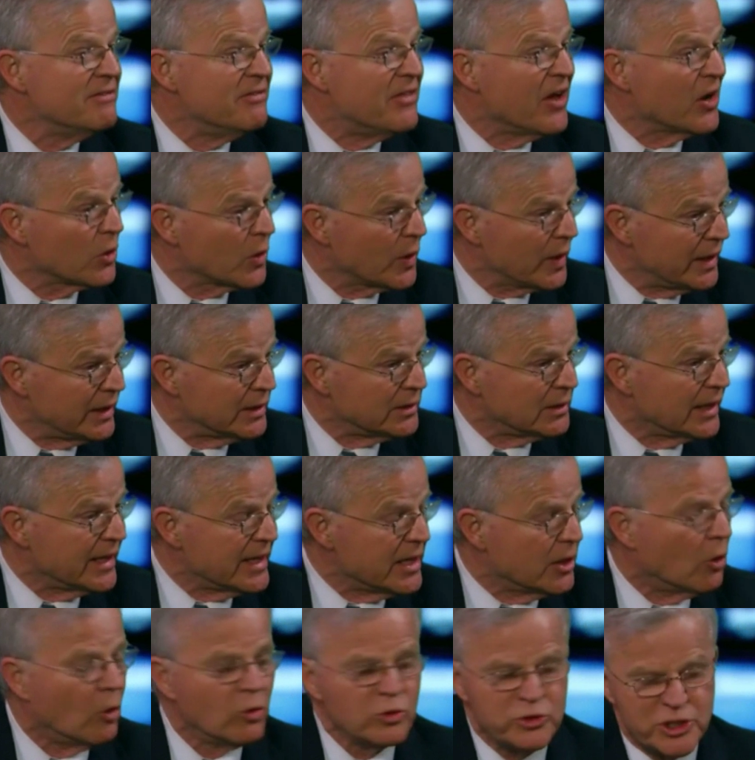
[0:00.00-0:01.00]
They're
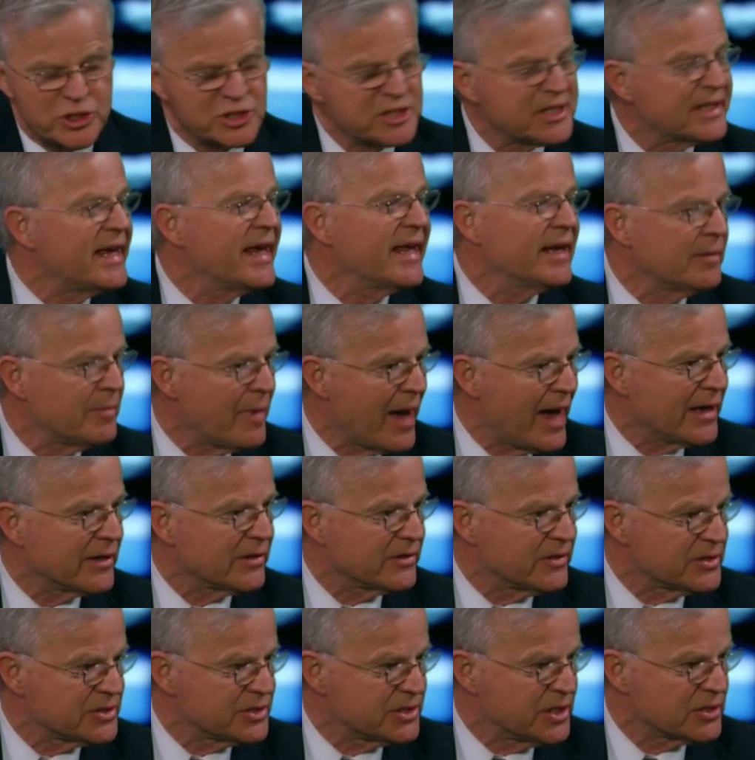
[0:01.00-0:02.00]
illegal. Just get them out
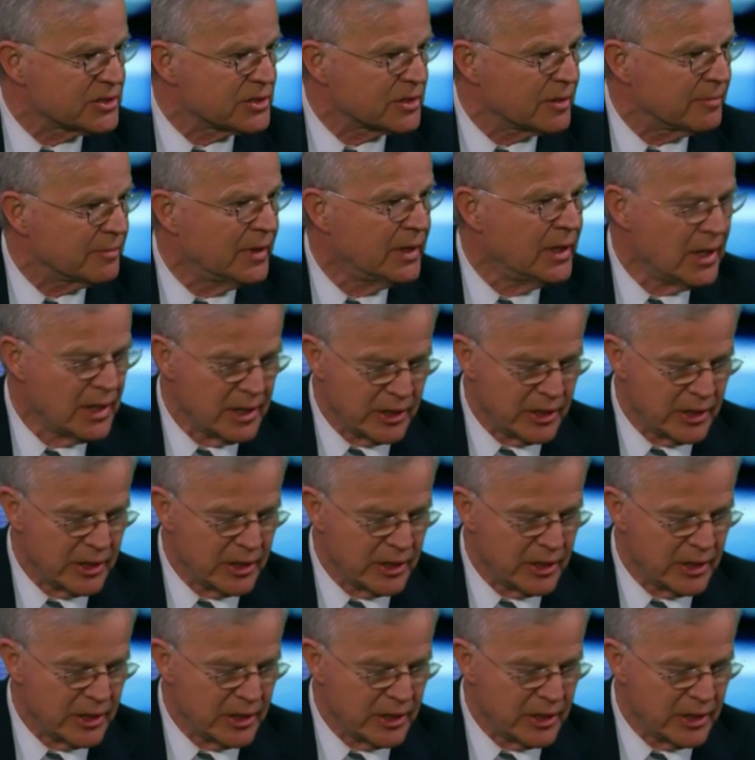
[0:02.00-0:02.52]
of the system.